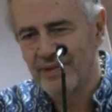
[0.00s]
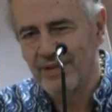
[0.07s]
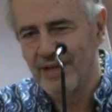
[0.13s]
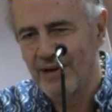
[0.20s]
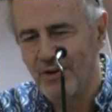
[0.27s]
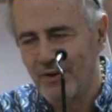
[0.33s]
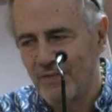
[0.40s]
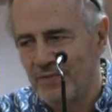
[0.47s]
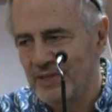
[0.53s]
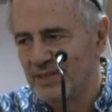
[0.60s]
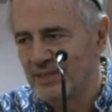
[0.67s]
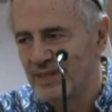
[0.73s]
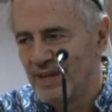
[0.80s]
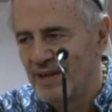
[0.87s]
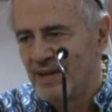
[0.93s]
a lot of
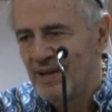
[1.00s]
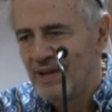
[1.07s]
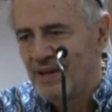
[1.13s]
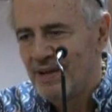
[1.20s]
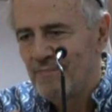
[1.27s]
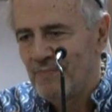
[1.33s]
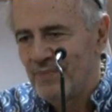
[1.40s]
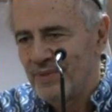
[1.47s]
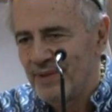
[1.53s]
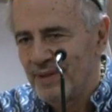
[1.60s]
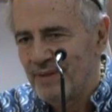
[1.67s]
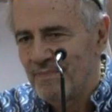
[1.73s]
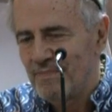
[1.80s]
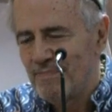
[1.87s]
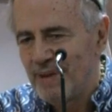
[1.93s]
these
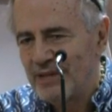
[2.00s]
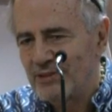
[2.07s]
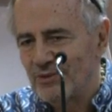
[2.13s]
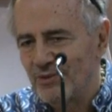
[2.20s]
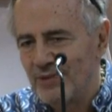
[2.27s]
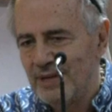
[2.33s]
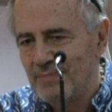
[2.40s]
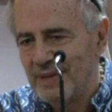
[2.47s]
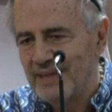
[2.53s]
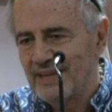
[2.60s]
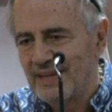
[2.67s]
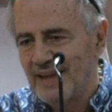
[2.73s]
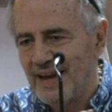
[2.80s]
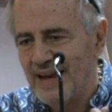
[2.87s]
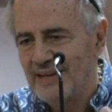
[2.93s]
metonymic
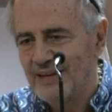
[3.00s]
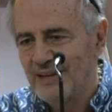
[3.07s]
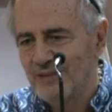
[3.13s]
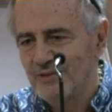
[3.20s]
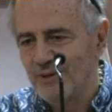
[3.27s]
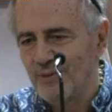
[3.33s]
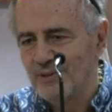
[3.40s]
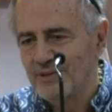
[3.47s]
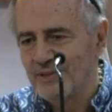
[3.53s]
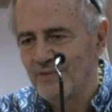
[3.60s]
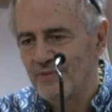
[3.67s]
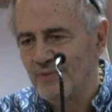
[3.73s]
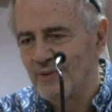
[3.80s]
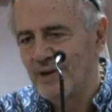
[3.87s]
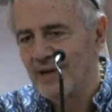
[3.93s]
anecdotes, if
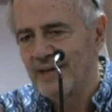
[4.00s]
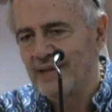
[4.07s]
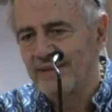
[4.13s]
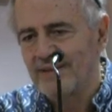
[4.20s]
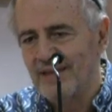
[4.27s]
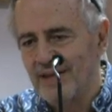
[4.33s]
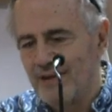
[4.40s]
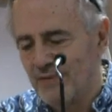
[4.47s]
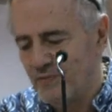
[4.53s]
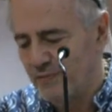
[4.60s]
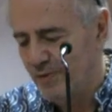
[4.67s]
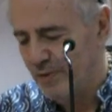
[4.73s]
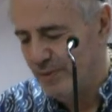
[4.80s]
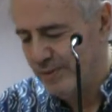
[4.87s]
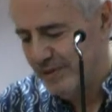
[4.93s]
you like, that
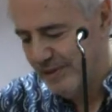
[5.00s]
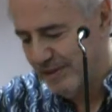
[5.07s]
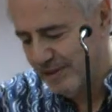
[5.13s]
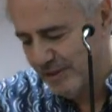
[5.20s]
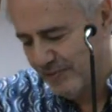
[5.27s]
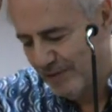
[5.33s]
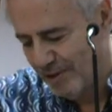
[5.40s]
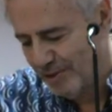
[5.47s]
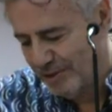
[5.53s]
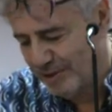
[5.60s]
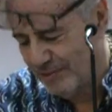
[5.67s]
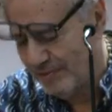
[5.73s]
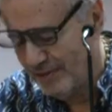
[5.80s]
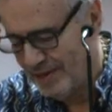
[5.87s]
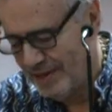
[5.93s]
unfold this
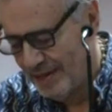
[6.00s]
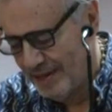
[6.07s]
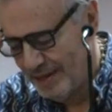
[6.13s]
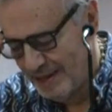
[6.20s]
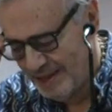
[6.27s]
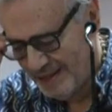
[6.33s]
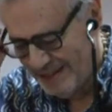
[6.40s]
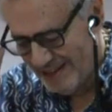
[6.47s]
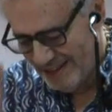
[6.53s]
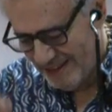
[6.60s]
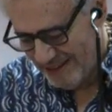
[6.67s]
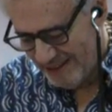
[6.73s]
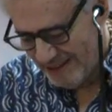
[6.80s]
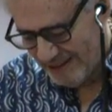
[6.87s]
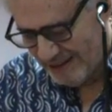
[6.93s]
philosophy.
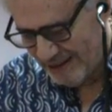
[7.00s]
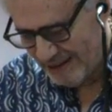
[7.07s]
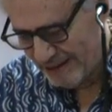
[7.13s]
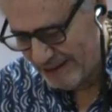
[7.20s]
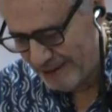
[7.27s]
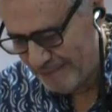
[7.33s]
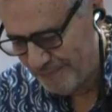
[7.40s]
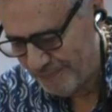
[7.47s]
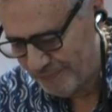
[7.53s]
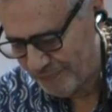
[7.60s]
Um,